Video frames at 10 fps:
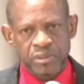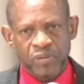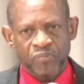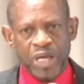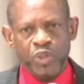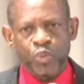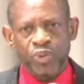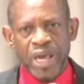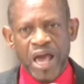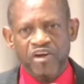that would
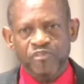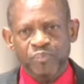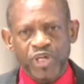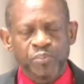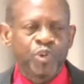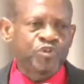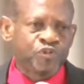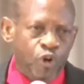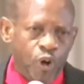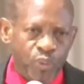have been put
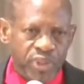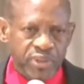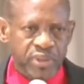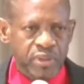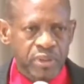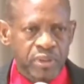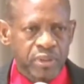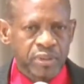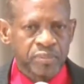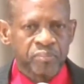forward
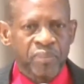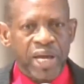by